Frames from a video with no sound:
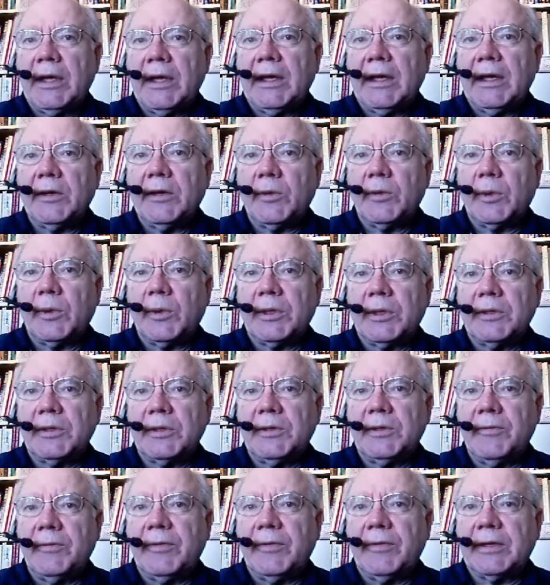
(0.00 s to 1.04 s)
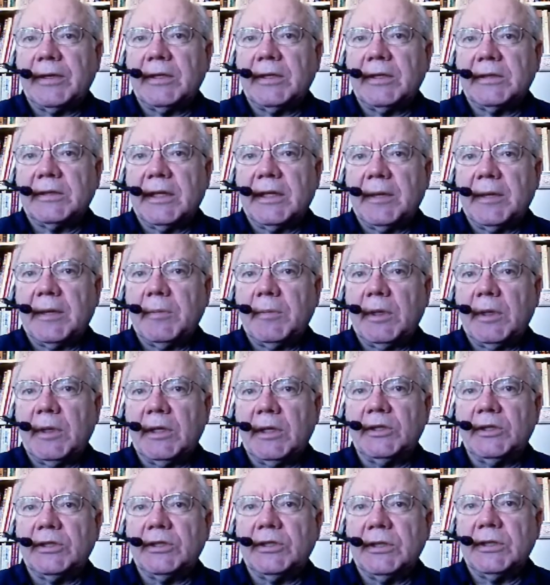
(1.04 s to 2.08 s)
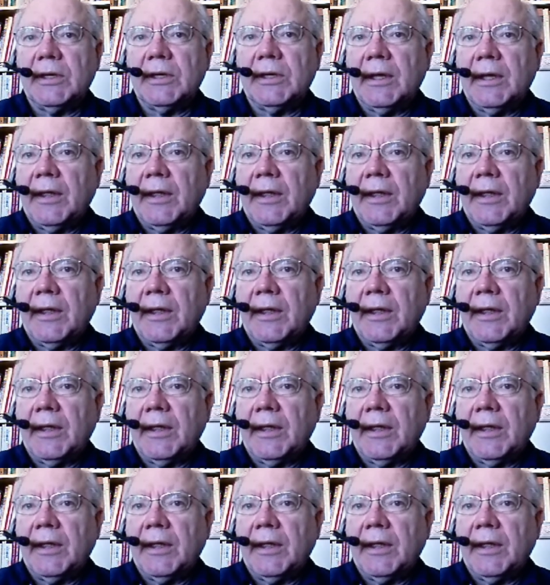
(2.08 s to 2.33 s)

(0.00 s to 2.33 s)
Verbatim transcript: in order to fit the same niche.